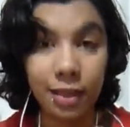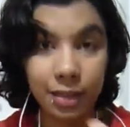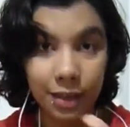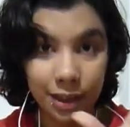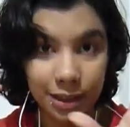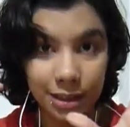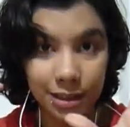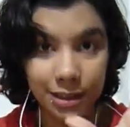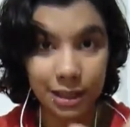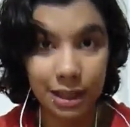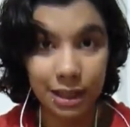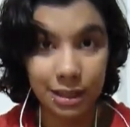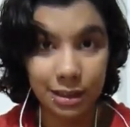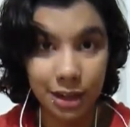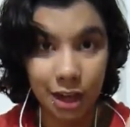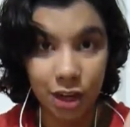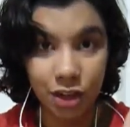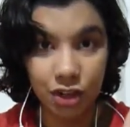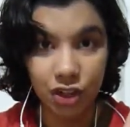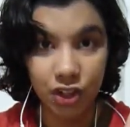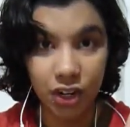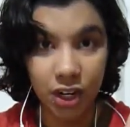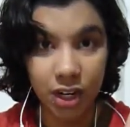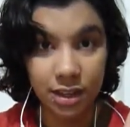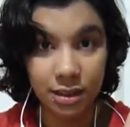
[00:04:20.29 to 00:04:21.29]
That's 6
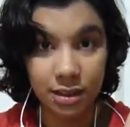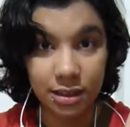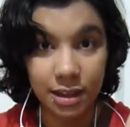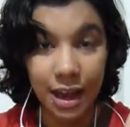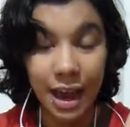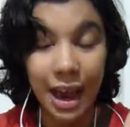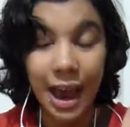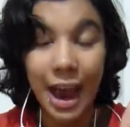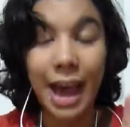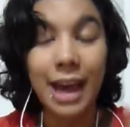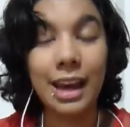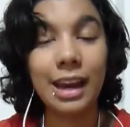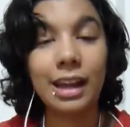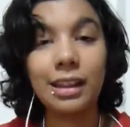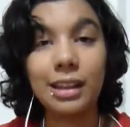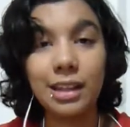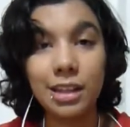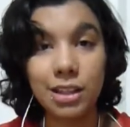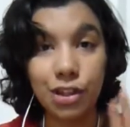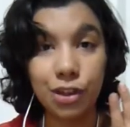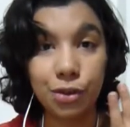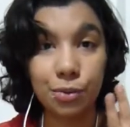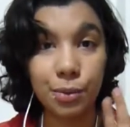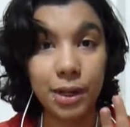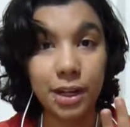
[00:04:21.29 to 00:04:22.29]
countries, and at
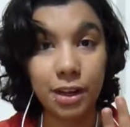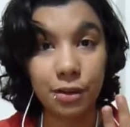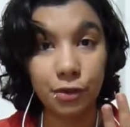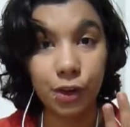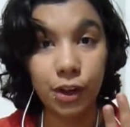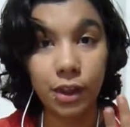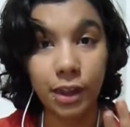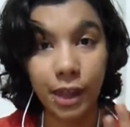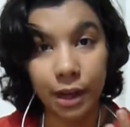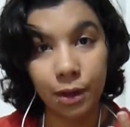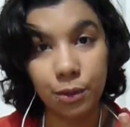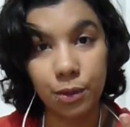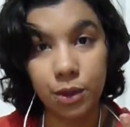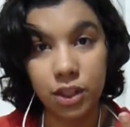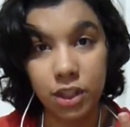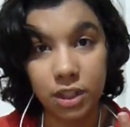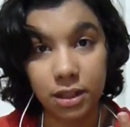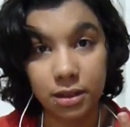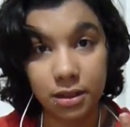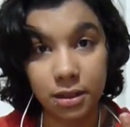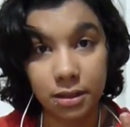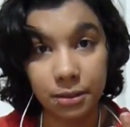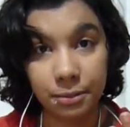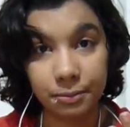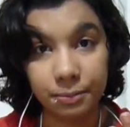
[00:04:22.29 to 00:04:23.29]
least 3 different
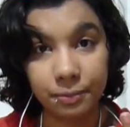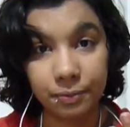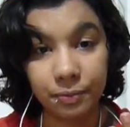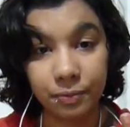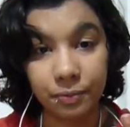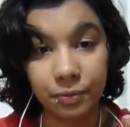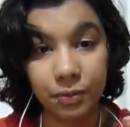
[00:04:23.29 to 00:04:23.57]
languages.